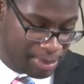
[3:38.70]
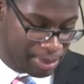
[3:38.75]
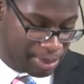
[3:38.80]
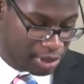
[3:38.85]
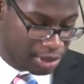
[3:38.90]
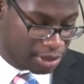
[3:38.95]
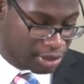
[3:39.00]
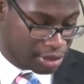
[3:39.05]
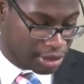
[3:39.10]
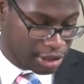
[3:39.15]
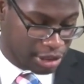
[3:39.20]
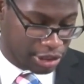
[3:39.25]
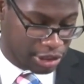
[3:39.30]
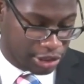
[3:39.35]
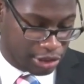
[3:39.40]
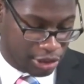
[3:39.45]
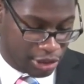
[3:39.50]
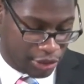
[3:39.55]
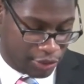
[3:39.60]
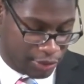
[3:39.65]
people to
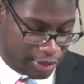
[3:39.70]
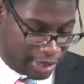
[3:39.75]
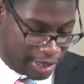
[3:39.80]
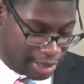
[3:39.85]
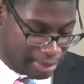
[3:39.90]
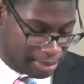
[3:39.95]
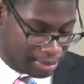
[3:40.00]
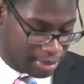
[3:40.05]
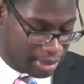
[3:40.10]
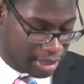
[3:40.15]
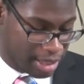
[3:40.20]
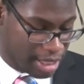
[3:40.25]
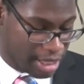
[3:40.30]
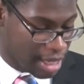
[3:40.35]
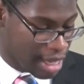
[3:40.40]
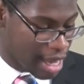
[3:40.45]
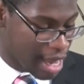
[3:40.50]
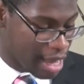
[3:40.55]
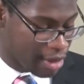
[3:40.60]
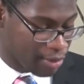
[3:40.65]
search for him,
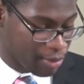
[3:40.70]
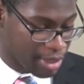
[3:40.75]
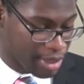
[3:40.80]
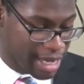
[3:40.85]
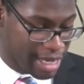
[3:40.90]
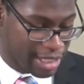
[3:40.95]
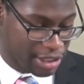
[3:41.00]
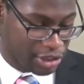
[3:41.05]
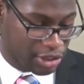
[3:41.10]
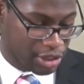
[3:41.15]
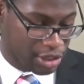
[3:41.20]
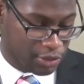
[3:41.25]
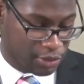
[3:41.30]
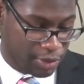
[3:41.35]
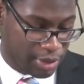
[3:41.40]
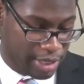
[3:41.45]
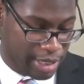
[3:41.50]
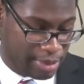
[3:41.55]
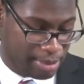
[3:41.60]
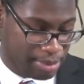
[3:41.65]
and when they searched
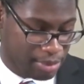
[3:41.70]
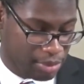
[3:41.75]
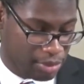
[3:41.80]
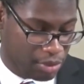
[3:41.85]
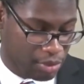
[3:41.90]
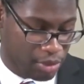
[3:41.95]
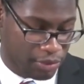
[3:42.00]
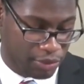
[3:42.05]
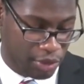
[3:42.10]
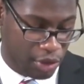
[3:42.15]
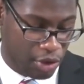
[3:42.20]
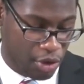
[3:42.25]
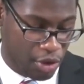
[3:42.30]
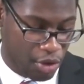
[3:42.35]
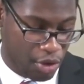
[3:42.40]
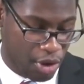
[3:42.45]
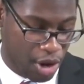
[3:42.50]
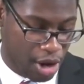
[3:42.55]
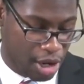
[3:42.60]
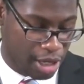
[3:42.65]
for him with their
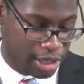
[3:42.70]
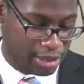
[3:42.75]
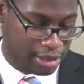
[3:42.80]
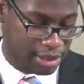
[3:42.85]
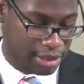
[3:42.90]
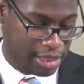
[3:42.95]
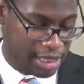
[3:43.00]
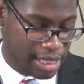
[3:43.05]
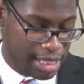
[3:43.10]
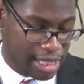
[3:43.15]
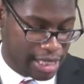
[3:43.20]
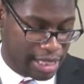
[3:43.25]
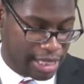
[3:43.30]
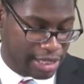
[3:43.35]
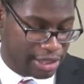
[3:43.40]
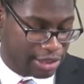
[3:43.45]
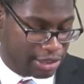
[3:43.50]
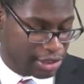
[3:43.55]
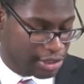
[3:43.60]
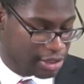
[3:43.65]
whole hearts,
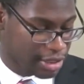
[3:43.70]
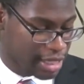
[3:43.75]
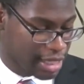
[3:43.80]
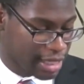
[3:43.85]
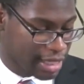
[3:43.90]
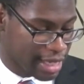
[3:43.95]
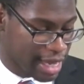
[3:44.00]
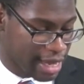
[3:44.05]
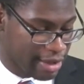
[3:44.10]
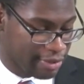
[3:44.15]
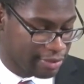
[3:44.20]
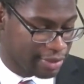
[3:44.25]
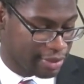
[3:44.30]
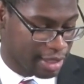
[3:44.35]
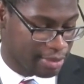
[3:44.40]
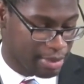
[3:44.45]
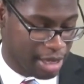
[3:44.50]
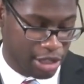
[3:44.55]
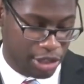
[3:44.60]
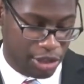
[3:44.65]
he turned and gave
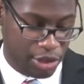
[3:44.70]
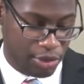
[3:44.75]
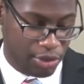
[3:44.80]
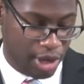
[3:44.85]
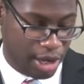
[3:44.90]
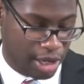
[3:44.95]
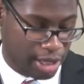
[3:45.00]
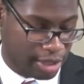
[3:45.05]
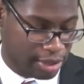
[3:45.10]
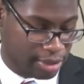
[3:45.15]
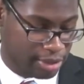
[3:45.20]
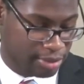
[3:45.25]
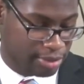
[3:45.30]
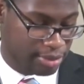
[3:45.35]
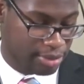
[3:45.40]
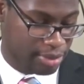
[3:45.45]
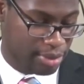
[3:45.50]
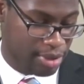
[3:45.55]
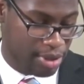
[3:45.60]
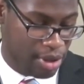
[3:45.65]
them a new heart.
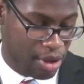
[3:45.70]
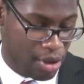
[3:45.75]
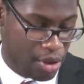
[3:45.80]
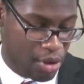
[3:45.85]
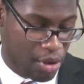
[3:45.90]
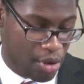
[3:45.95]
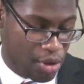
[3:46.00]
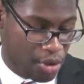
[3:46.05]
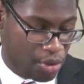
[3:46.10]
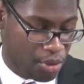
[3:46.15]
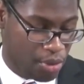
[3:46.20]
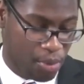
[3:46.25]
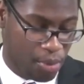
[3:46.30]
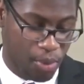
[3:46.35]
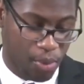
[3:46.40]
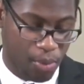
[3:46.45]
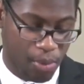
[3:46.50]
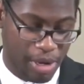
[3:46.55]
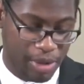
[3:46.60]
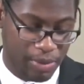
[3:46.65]

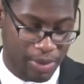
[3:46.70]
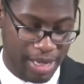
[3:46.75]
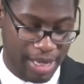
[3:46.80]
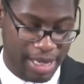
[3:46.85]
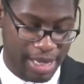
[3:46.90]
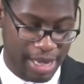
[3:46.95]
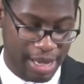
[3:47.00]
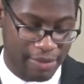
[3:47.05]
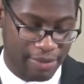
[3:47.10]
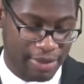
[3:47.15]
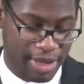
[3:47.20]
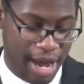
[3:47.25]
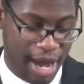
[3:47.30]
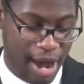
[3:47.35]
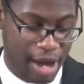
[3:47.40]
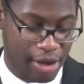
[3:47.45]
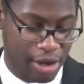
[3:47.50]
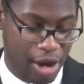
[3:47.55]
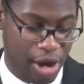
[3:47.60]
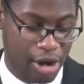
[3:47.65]
When we give
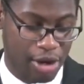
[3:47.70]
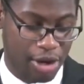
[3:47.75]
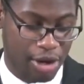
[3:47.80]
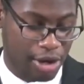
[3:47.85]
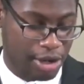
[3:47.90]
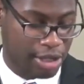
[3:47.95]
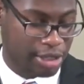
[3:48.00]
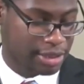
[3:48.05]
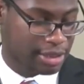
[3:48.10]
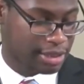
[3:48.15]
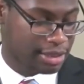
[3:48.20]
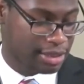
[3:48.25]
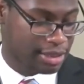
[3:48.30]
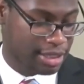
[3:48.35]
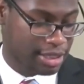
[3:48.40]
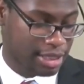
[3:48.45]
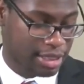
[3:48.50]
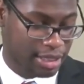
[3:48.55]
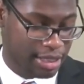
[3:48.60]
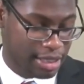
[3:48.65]
God our
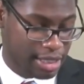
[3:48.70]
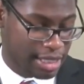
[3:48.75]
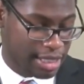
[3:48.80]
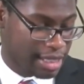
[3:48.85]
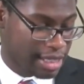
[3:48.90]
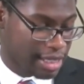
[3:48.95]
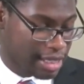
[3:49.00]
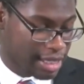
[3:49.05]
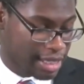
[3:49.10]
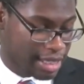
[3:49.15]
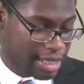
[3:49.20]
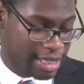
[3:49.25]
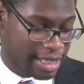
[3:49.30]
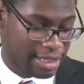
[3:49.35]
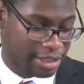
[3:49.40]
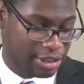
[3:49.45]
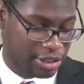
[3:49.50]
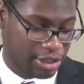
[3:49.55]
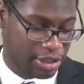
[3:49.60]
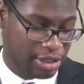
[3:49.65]
hearts,
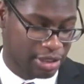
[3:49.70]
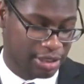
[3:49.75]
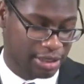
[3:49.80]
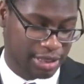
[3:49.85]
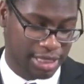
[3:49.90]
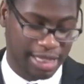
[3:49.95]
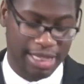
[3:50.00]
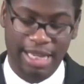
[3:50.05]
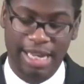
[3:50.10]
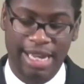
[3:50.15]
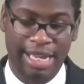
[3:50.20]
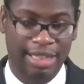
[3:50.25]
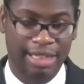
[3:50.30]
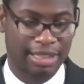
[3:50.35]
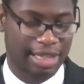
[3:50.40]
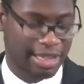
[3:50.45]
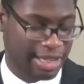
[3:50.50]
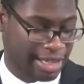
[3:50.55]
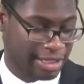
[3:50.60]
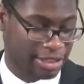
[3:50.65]
he turns
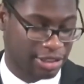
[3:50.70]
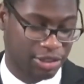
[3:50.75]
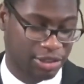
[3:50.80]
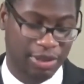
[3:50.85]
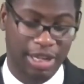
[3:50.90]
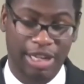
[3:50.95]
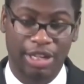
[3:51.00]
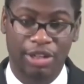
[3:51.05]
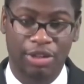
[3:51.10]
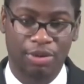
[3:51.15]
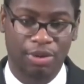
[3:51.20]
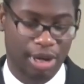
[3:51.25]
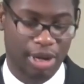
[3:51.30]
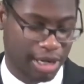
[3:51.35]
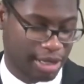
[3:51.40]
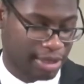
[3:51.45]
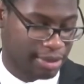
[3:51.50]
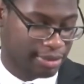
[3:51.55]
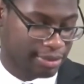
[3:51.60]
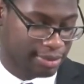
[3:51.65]
into a new
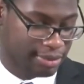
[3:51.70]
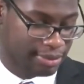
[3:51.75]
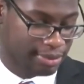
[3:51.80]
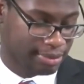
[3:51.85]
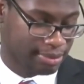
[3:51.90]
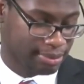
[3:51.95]
heart.